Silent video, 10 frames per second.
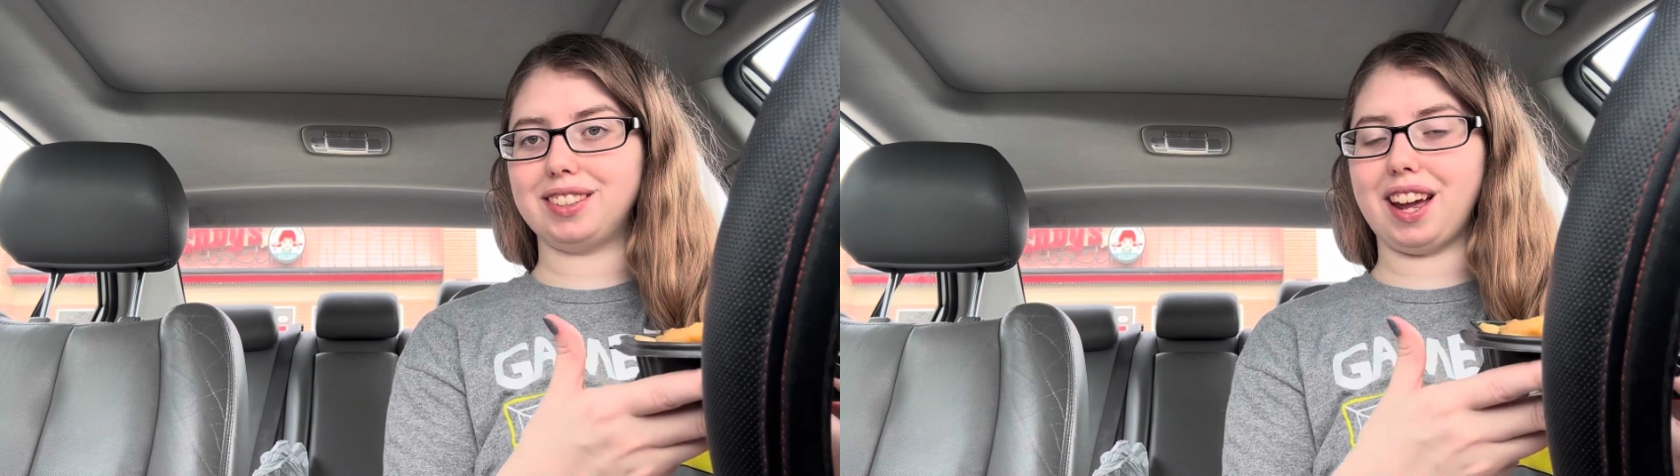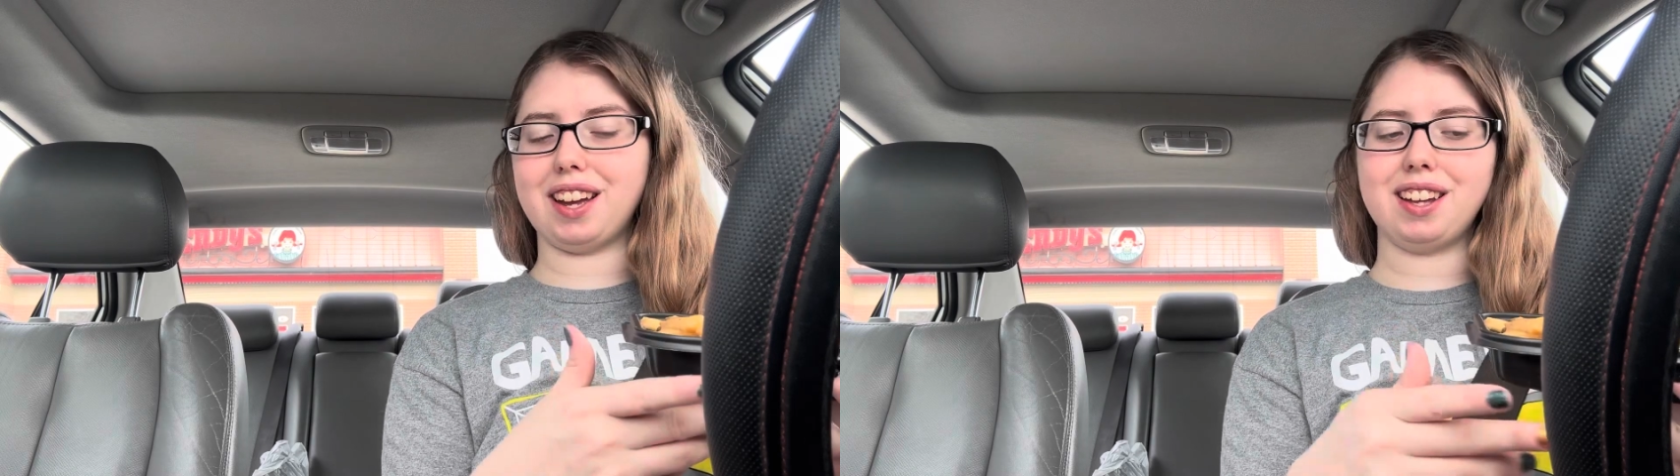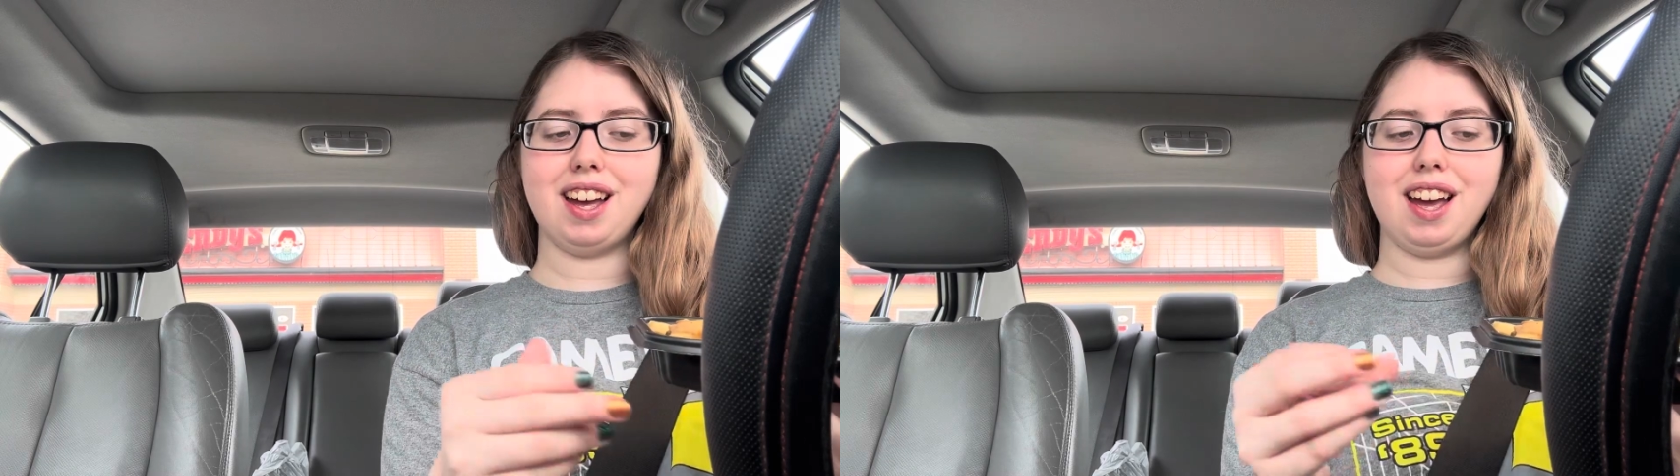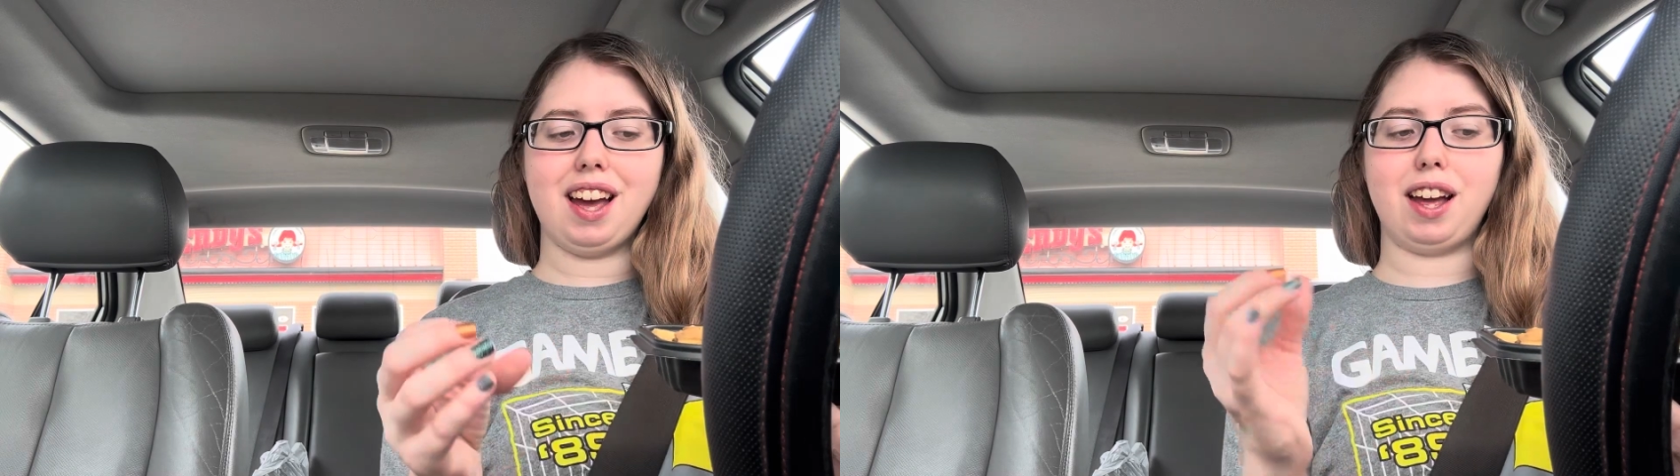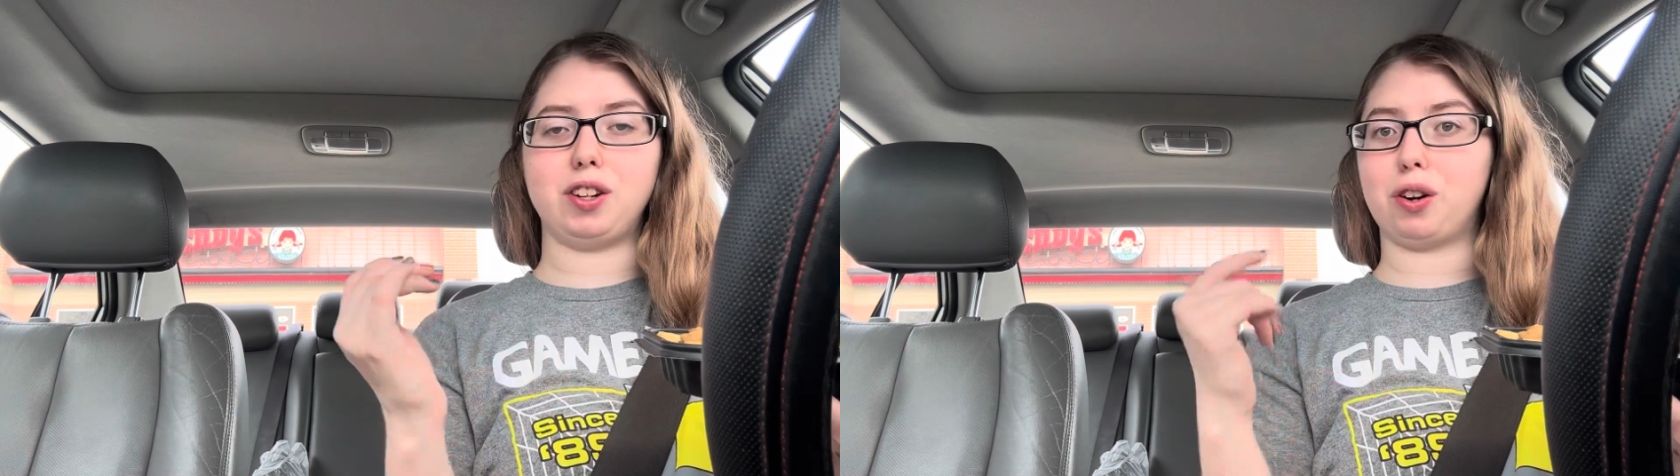yet
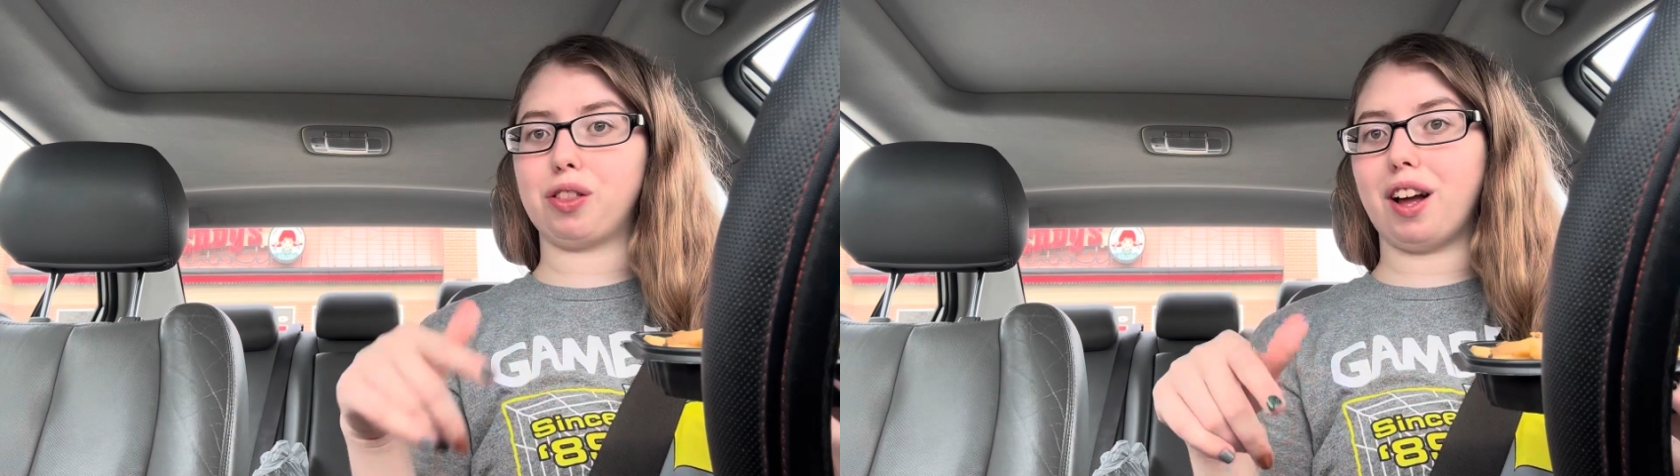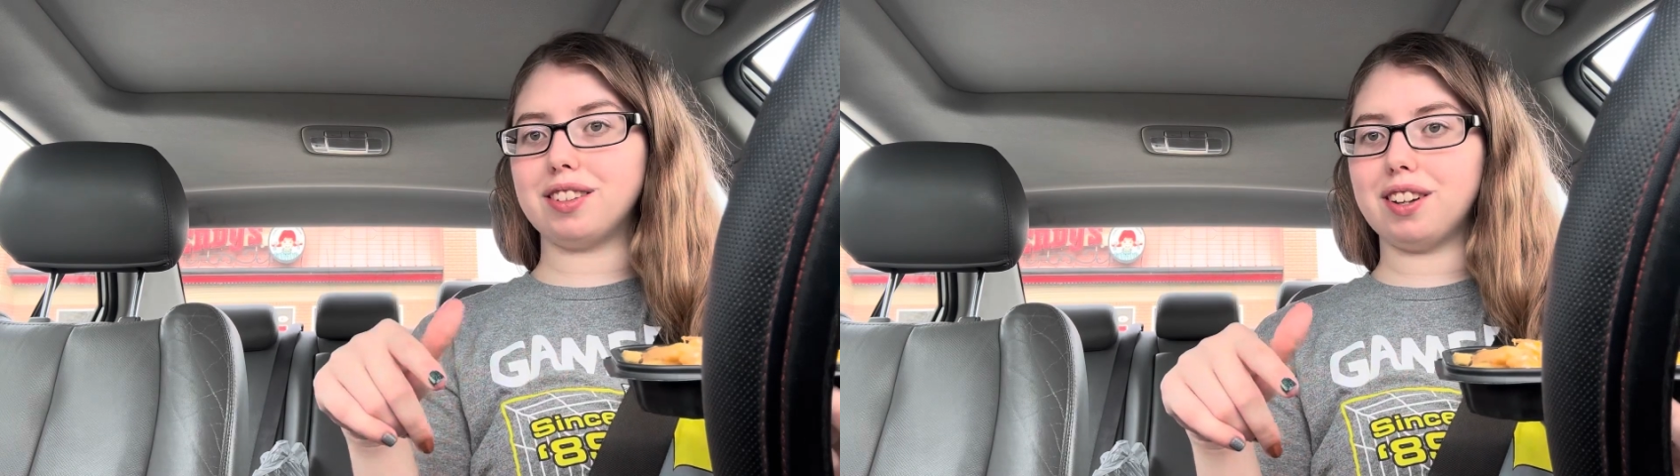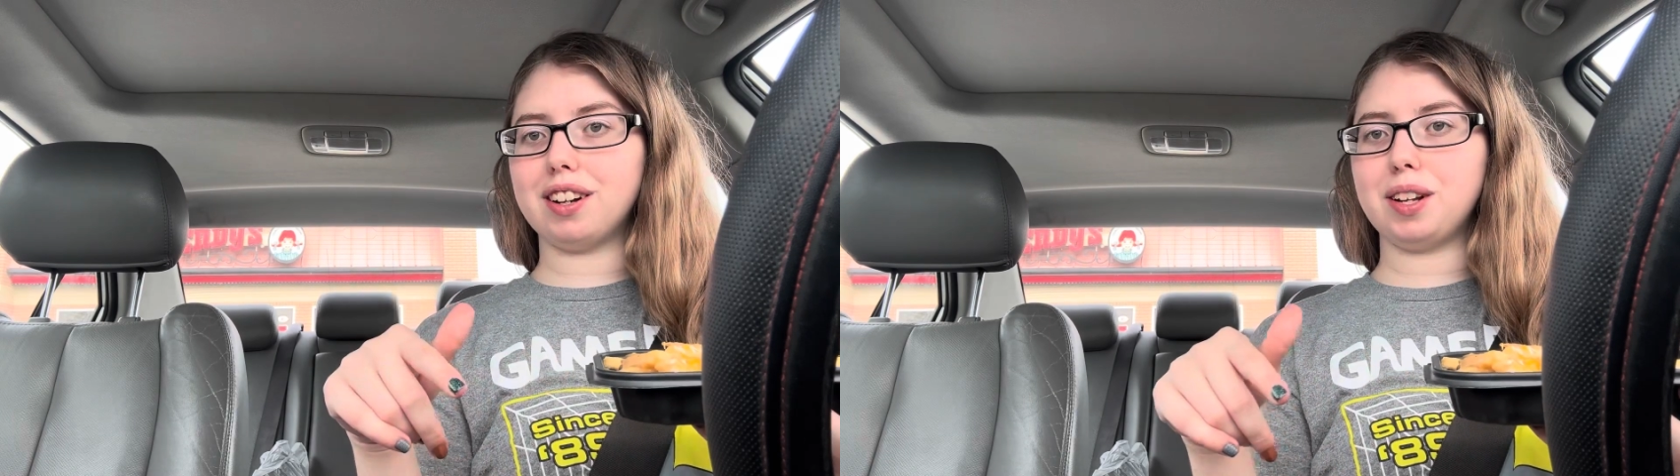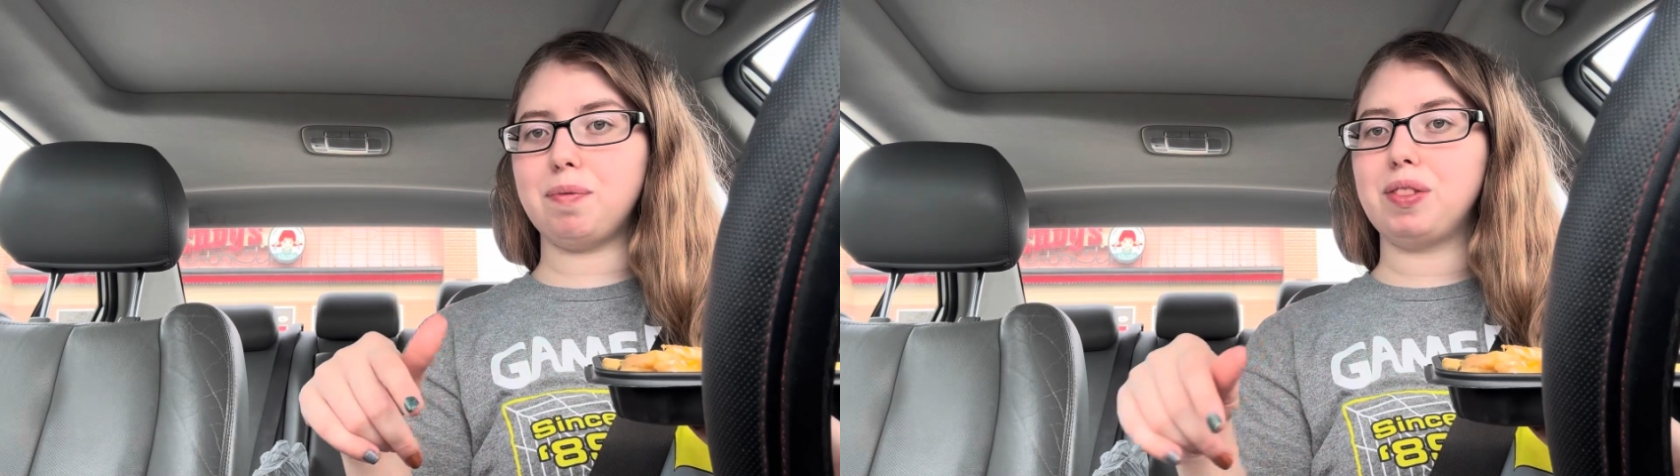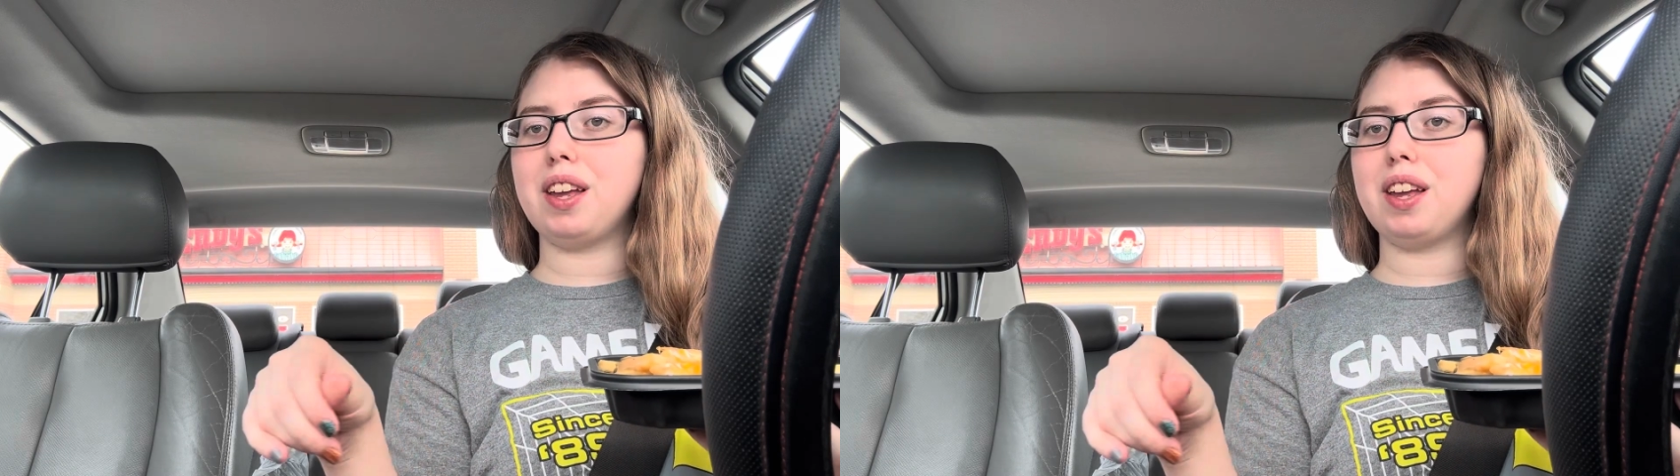and your thoughts on it.